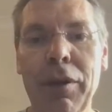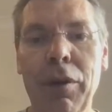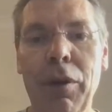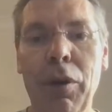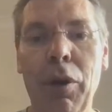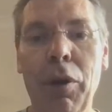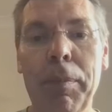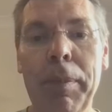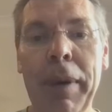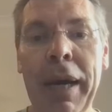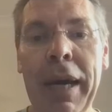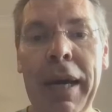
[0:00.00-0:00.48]

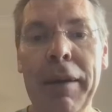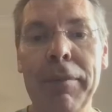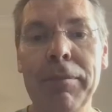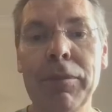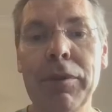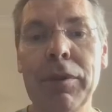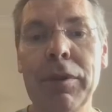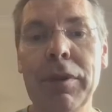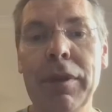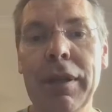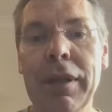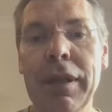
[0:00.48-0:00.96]
or
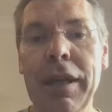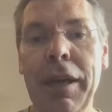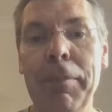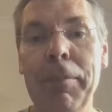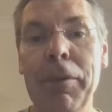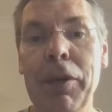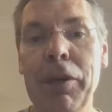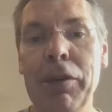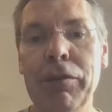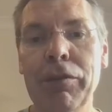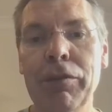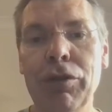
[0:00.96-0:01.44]
perhaps
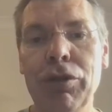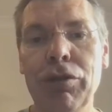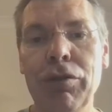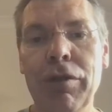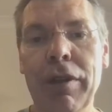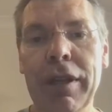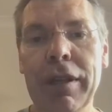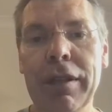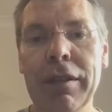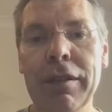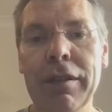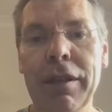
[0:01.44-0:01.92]
chemical
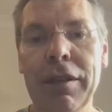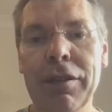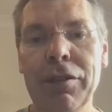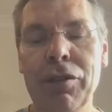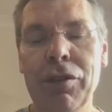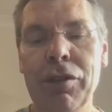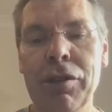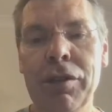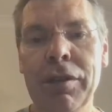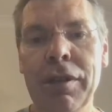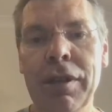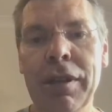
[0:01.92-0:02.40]
restraint
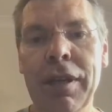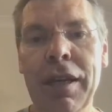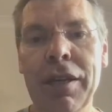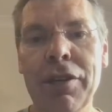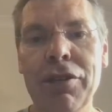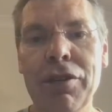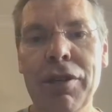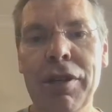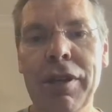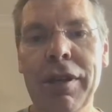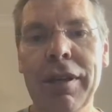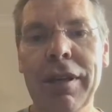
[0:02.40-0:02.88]
such as
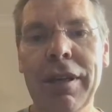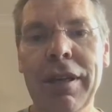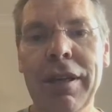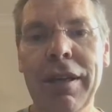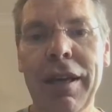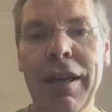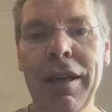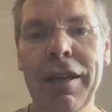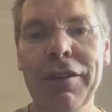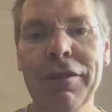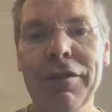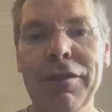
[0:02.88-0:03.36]
sedation
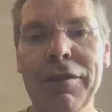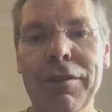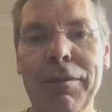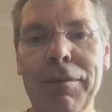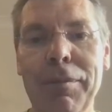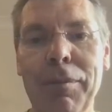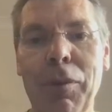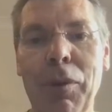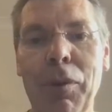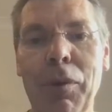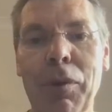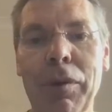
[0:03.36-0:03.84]
is
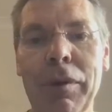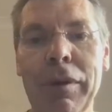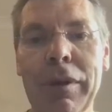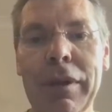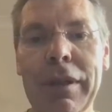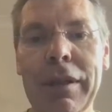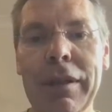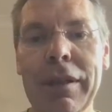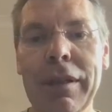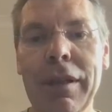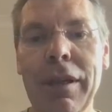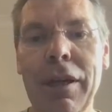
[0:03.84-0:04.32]
more
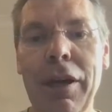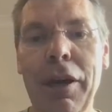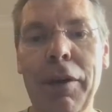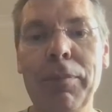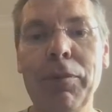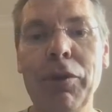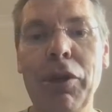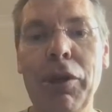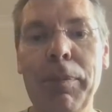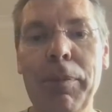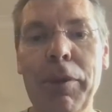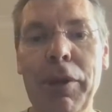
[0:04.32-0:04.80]

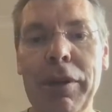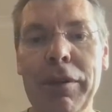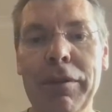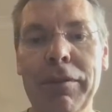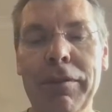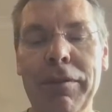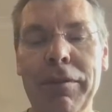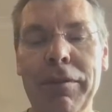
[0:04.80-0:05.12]
appropriate